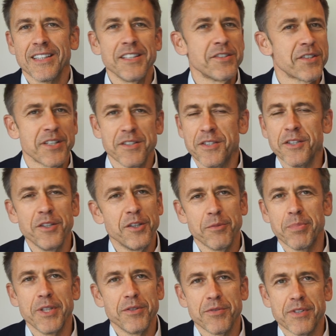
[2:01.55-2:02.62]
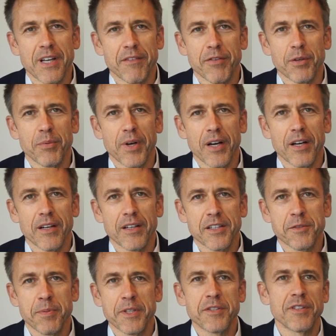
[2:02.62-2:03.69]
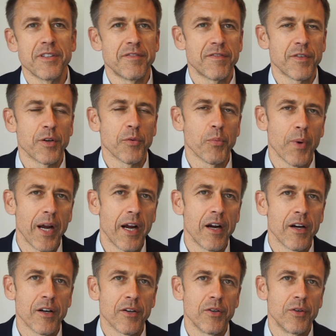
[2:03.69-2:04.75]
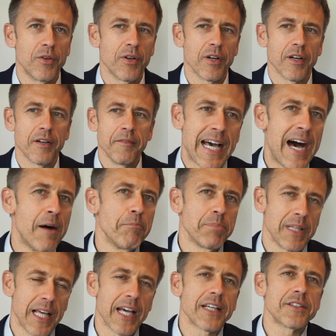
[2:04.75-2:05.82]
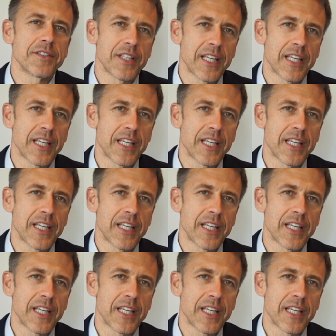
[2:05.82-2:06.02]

These continue to be used everywhere, especially for rare or complex